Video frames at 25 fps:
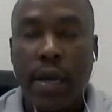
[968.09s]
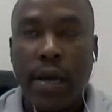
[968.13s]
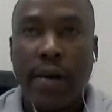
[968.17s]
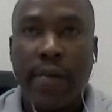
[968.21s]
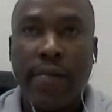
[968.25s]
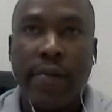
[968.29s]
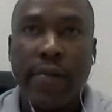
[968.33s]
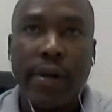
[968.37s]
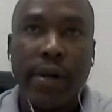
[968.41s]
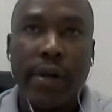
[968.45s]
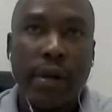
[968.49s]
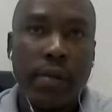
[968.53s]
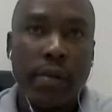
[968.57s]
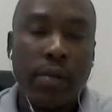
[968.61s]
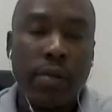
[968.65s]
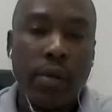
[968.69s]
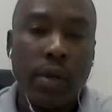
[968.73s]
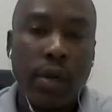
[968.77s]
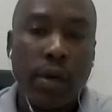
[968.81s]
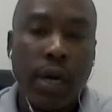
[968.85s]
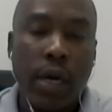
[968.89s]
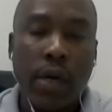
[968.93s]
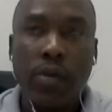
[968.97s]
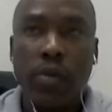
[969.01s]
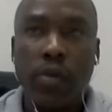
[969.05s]
vulnerable
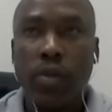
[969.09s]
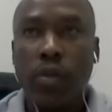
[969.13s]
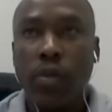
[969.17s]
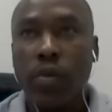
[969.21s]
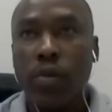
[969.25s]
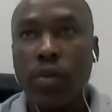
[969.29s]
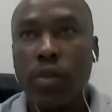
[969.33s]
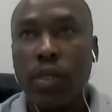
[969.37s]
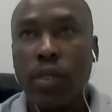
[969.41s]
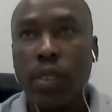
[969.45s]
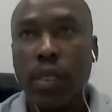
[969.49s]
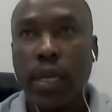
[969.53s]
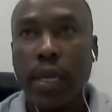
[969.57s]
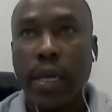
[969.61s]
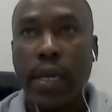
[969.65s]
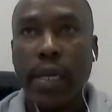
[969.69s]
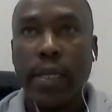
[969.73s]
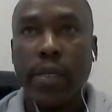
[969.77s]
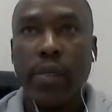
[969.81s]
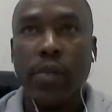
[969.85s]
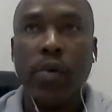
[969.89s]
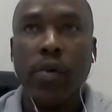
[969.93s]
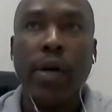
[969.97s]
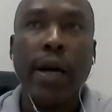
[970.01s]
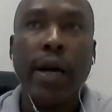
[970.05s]
households
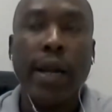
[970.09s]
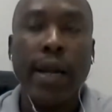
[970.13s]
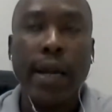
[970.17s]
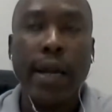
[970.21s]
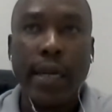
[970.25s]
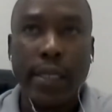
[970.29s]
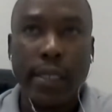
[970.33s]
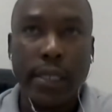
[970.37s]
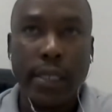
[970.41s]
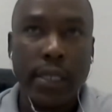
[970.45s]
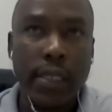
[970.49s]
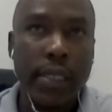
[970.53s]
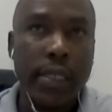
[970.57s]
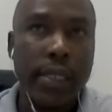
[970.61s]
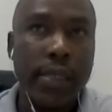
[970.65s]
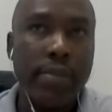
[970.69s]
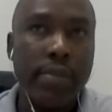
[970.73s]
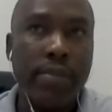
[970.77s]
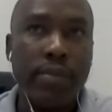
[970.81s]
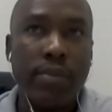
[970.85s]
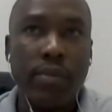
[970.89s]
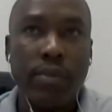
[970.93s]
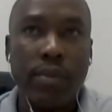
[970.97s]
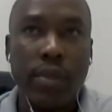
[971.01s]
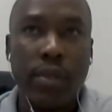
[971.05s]
and organizing them